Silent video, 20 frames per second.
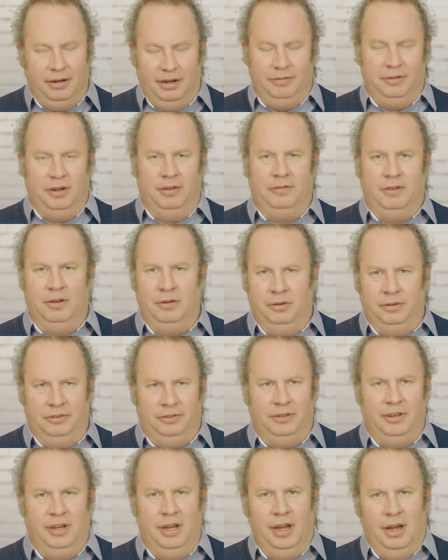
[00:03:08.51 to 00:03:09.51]
Of
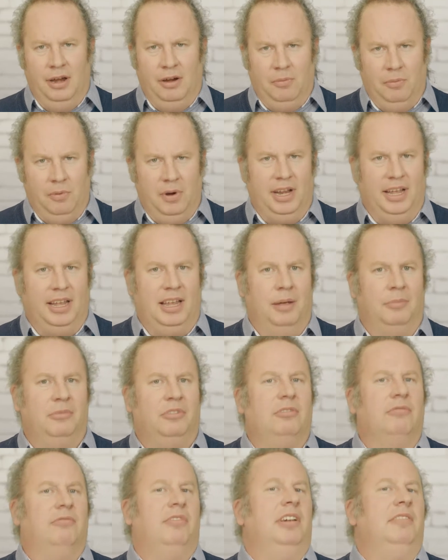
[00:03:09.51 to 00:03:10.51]
course, when it
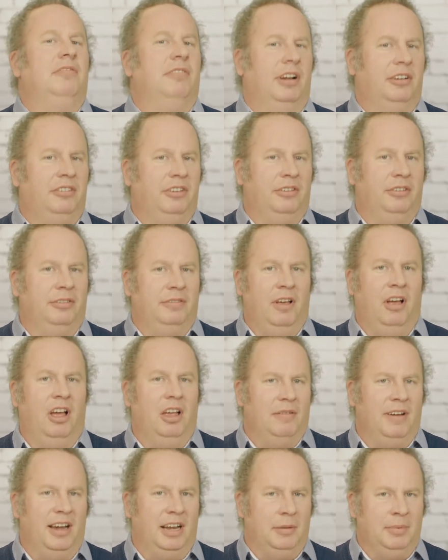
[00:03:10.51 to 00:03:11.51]
comes to refreshes of
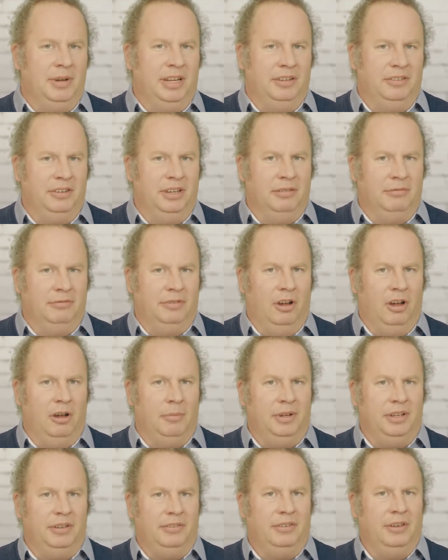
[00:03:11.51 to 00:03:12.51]
high availability
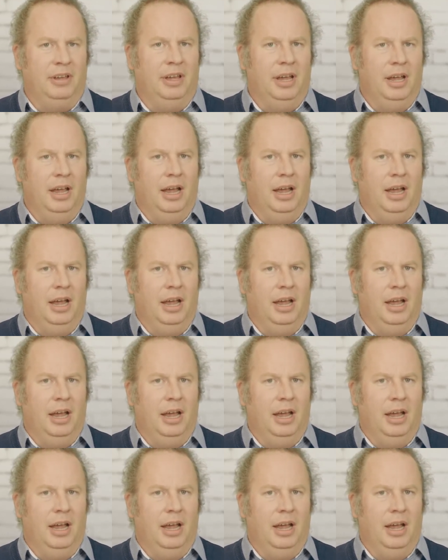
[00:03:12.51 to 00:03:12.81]
environments,